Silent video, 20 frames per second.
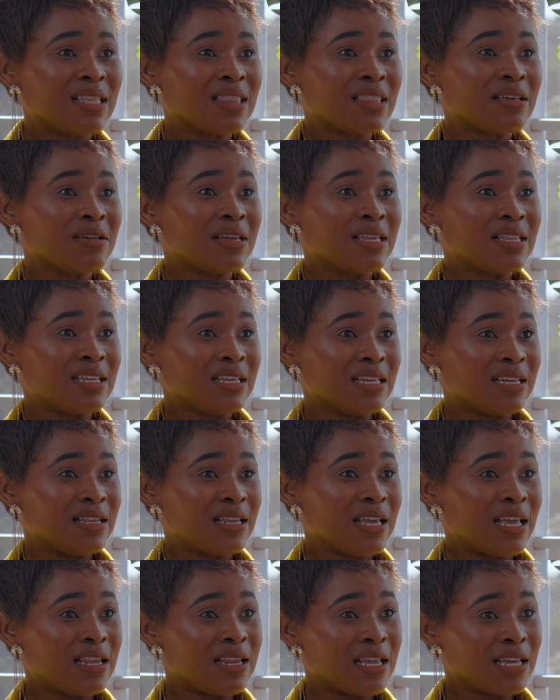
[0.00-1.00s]

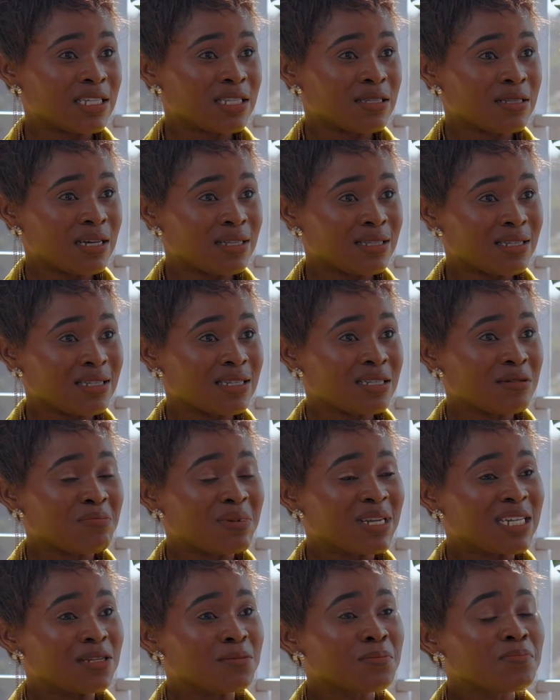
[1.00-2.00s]
in her
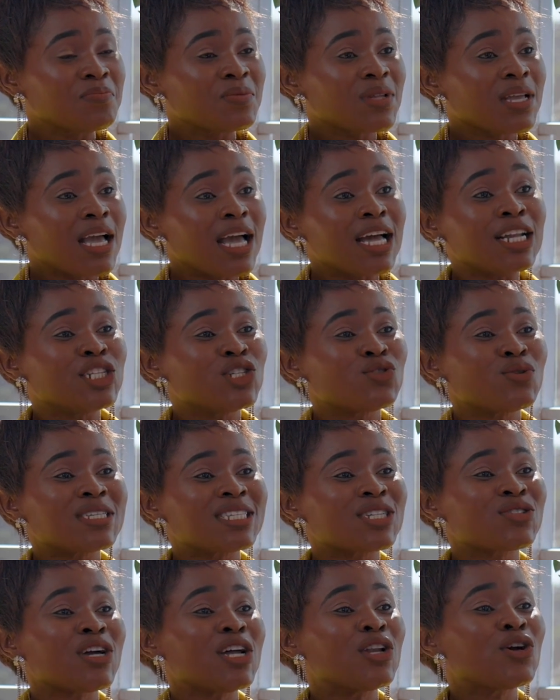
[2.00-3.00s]
discipline. Yes. And she
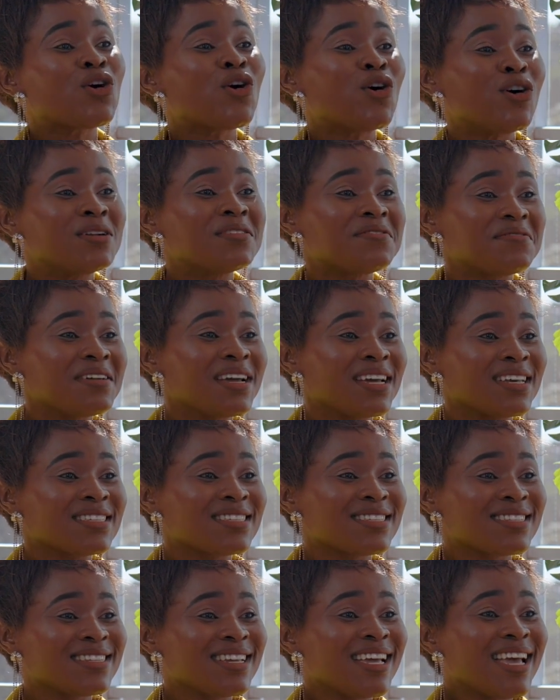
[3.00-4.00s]
was actually called
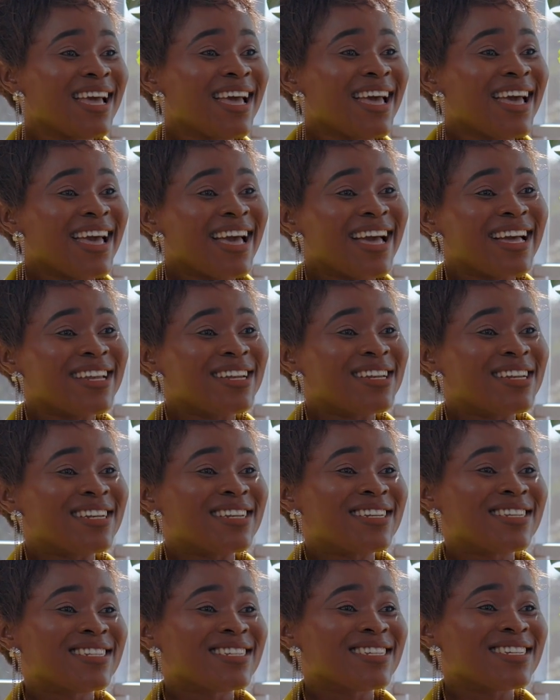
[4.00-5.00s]
first.
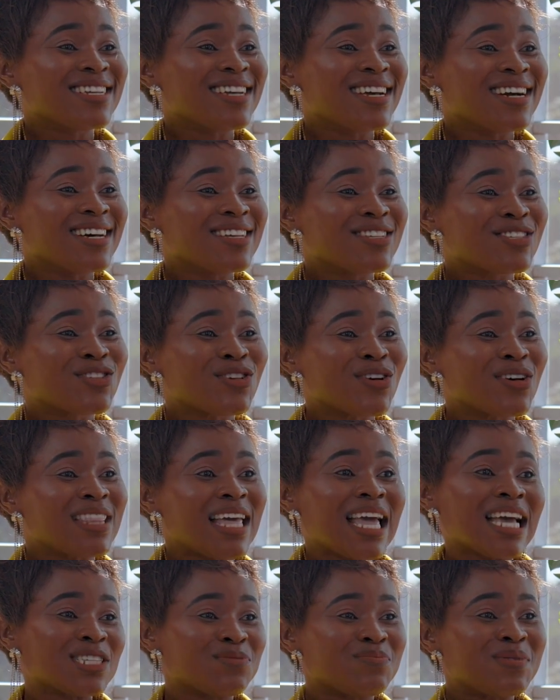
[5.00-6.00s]
And so
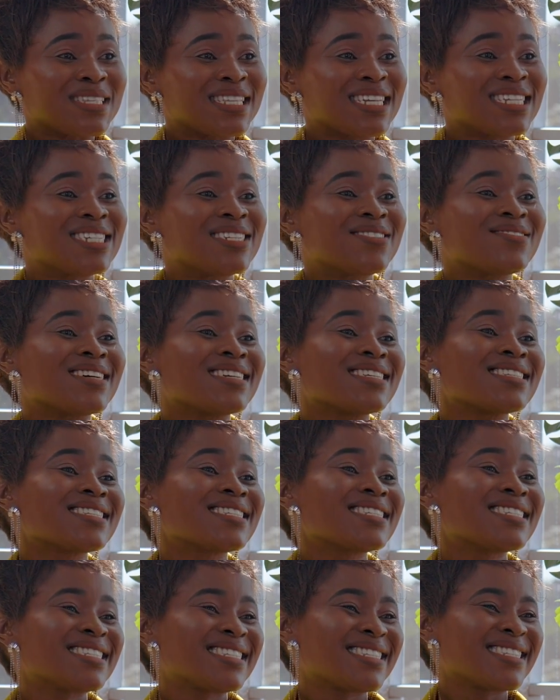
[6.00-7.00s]
the expectation was,
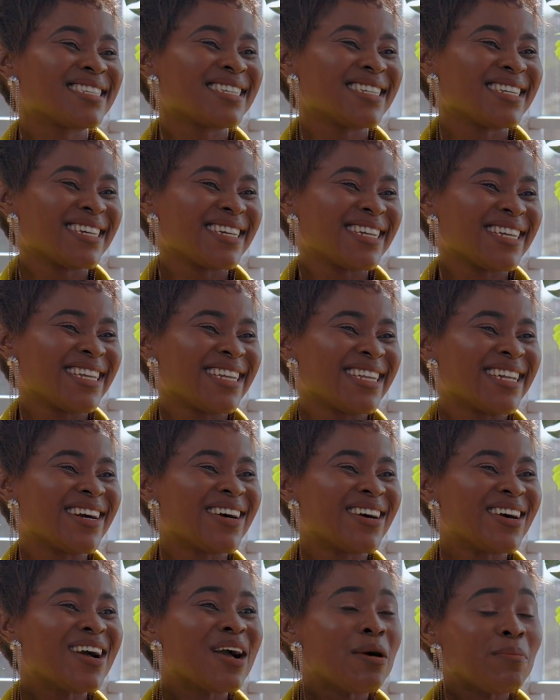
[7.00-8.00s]
you
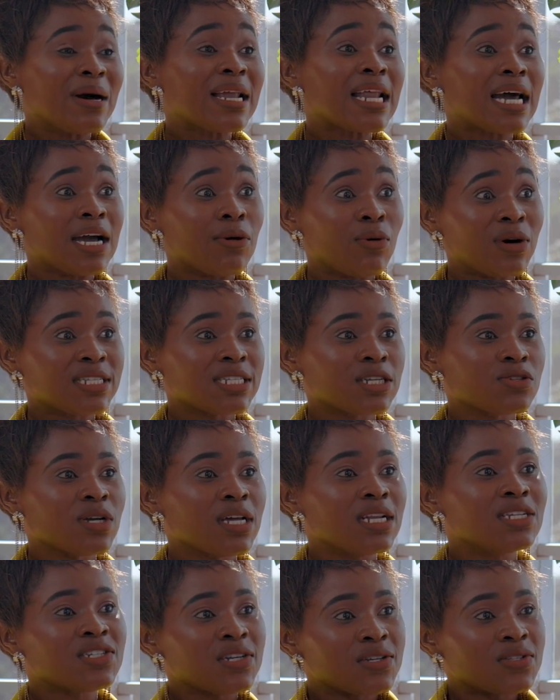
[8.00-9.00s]
know, but I was
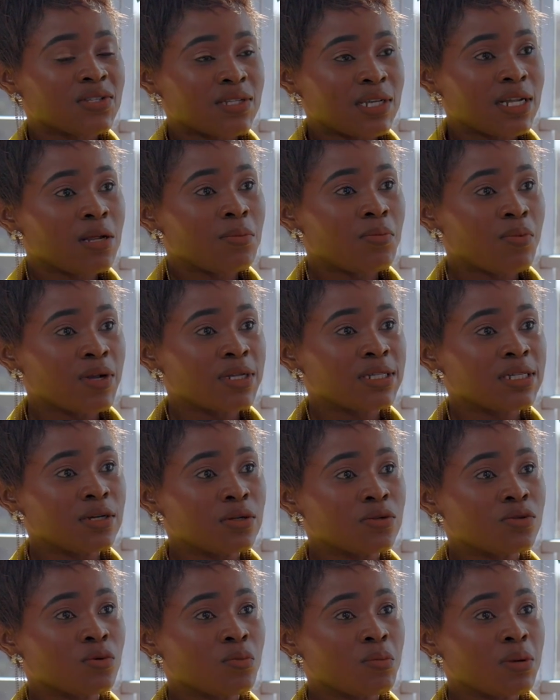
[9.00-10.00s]
actually just
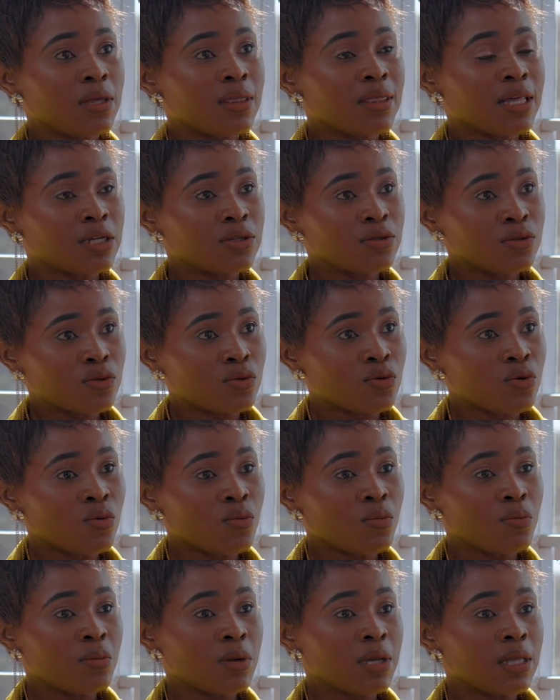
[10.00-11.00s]
celebrating to be in that
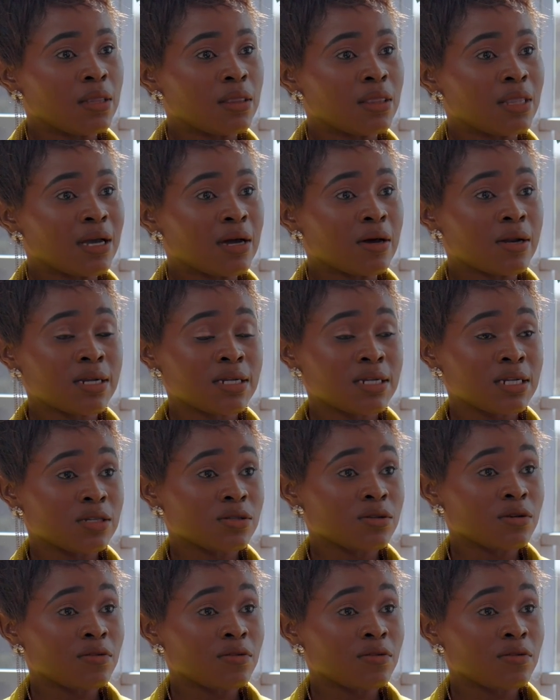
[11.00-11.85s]
room in the greatness